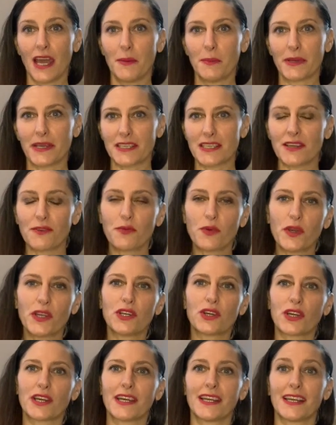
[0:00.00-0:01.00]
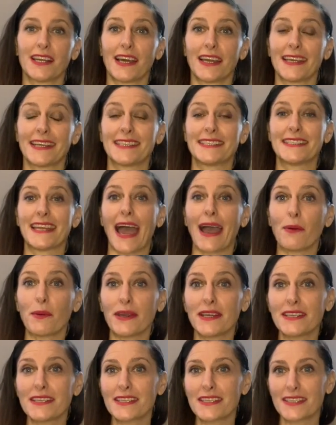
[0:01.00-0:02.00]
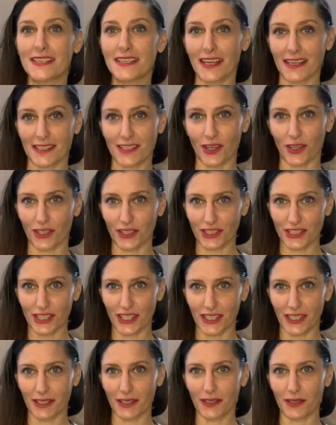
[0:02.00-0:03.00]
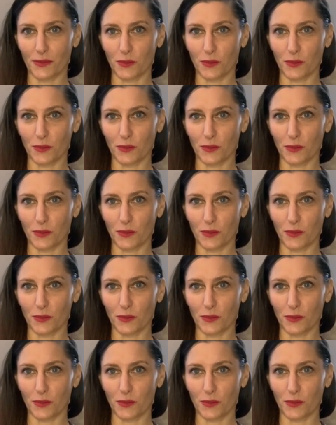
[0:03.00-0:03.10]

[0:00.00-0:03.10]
Because if we look at like Taoist sexology,